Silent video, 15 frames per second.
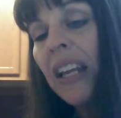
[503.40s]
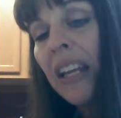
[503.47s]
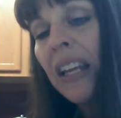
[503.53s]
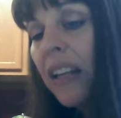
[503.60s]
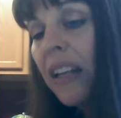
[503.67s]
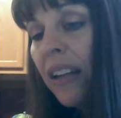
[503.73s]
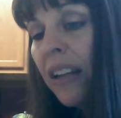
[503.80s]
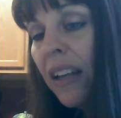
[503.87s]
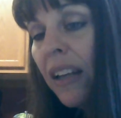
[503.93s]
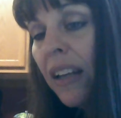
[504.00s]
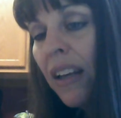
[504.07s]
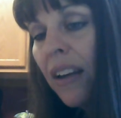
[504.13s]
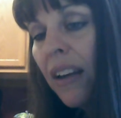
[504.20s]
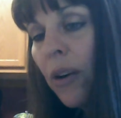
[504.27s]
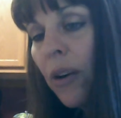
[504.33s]
in
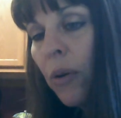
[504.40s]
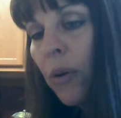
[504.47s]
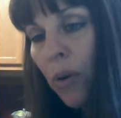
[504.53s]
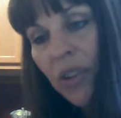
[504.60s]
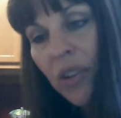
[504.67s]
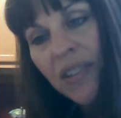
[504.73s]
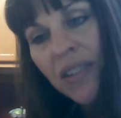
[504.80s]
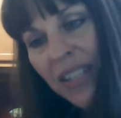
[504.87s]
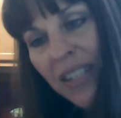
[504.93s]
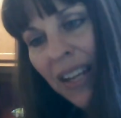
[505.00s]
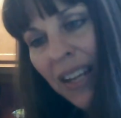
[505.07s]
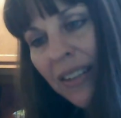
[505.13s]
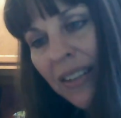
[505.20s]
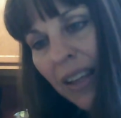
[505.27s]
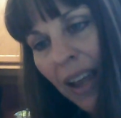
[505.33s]
or
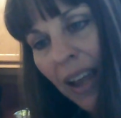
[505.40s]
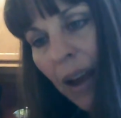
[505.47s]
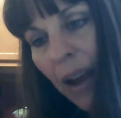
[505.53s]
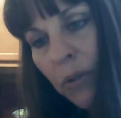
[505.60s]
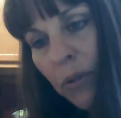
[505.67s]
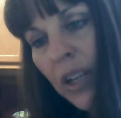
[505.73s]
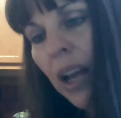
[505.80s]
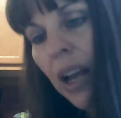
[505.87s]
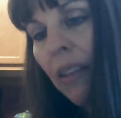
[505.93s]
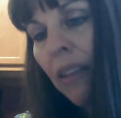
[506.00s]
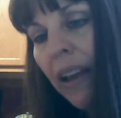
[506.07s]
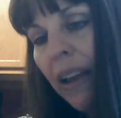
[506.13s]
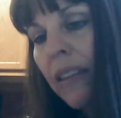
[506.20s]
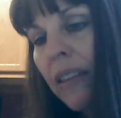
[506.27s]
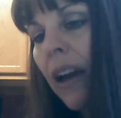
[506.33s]
standing out. I
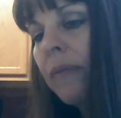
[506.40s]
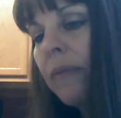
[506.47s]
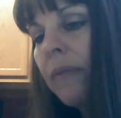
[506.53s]
like that.